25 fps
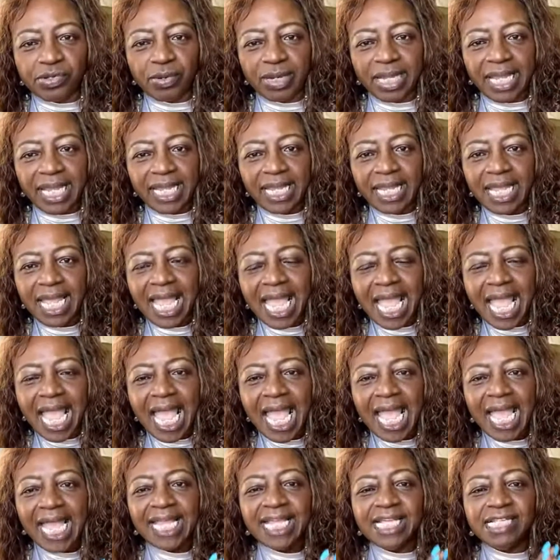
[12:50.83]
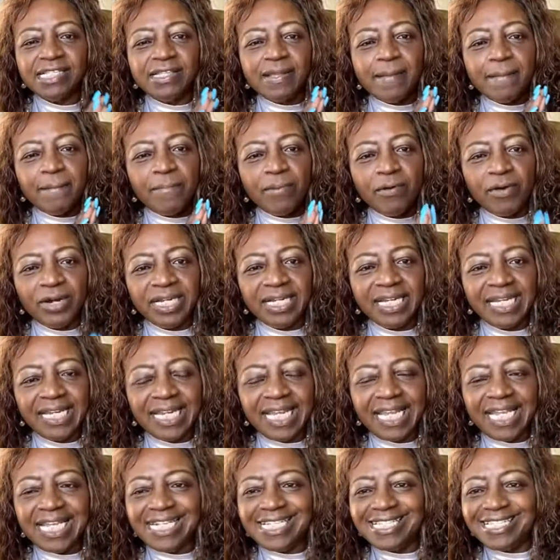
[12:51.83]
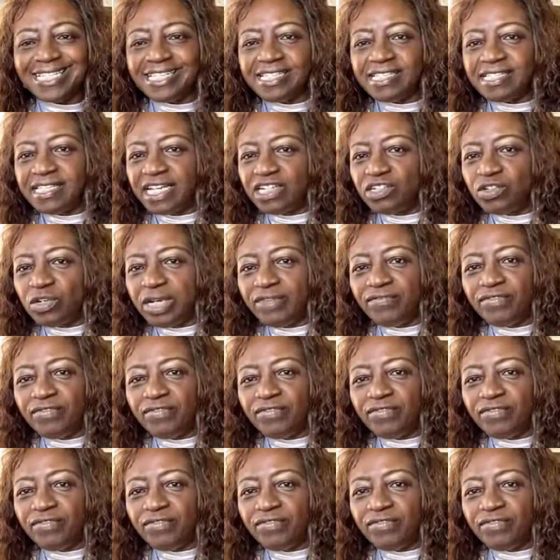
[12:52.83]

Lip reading: Okay, it's important. Again, it's essential.